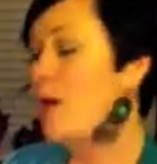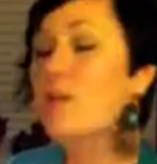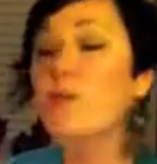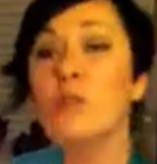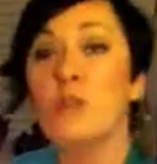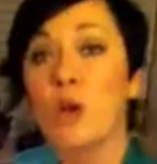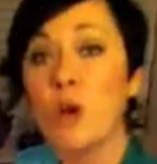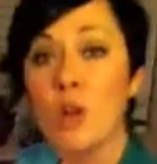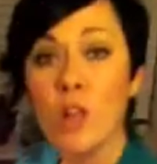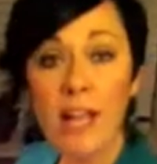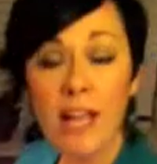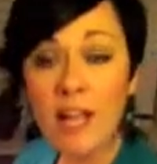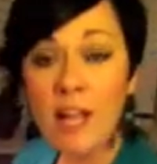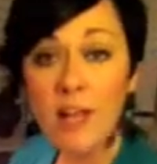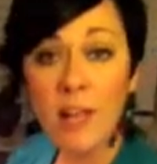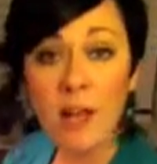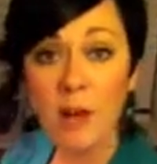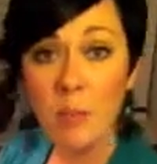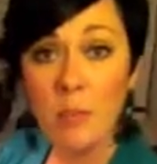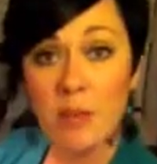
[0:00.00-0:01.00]
if you don't like a
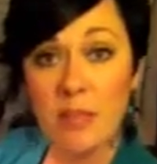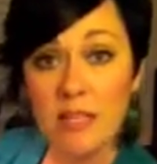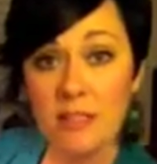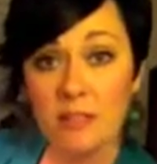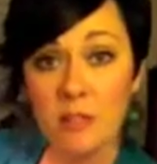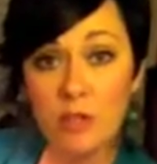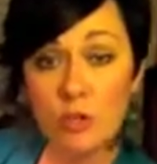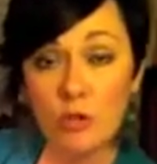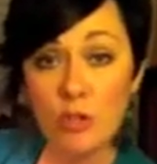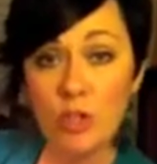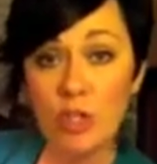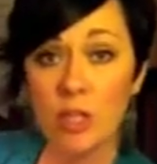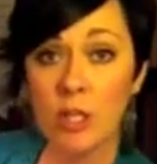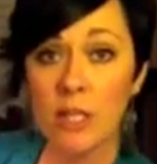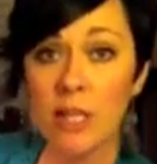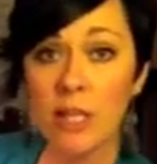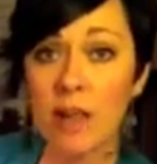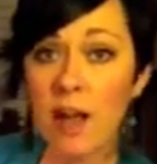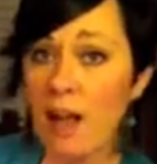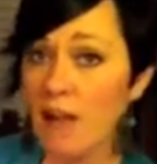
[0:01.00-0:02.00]
lot of beans in your
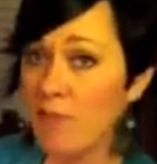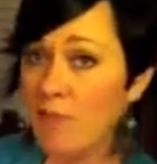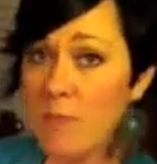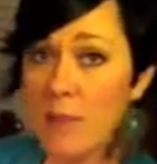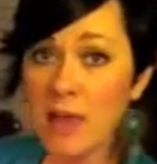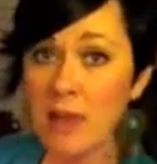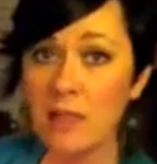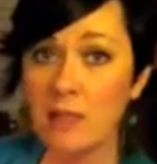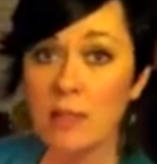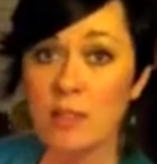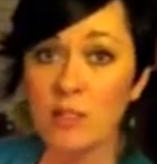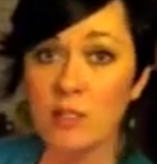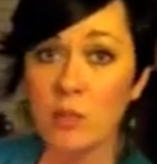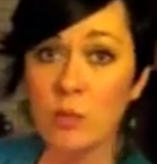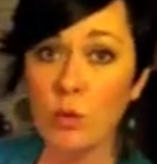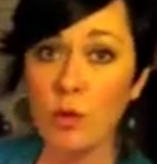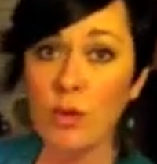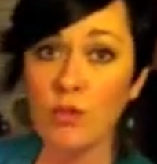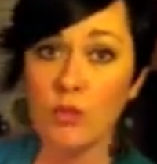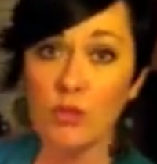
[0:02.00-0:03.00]
chili, I've made this
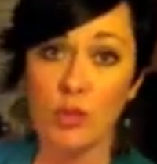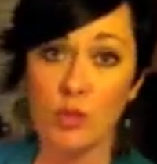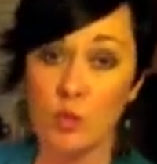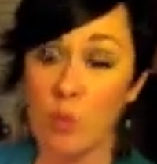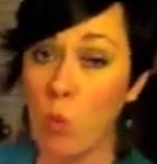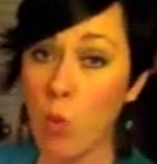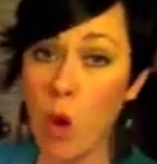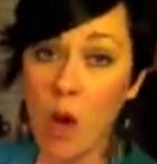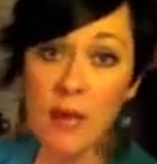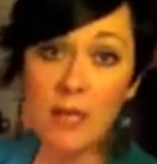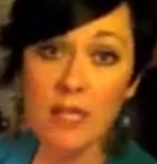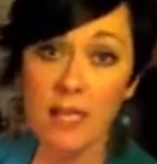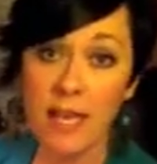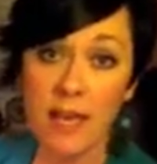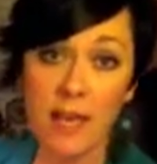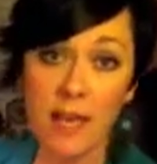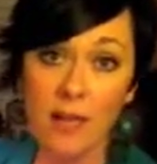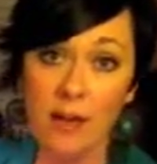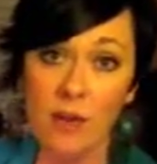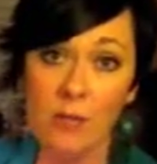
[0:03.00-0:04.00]
with just 1
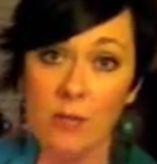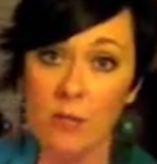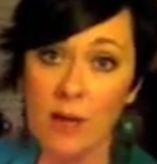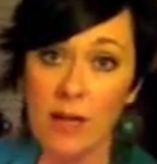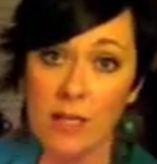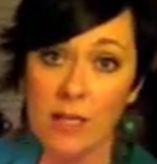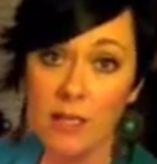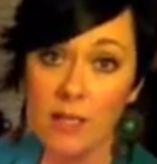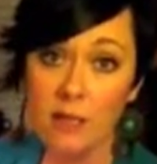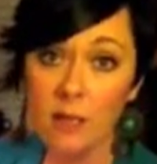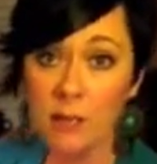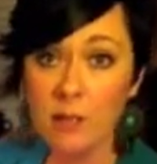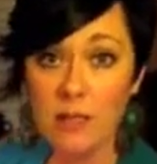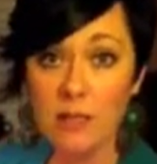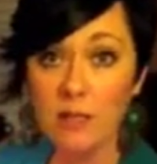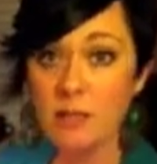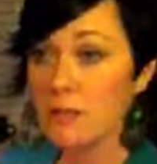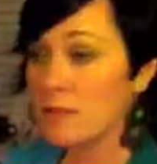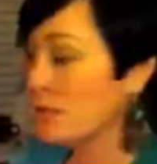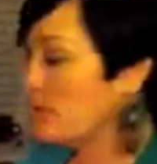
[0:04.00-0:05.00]
can of red kidney
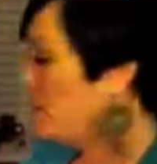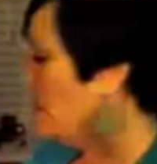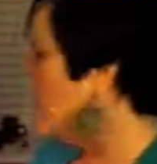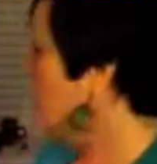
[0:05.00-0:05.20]
beans,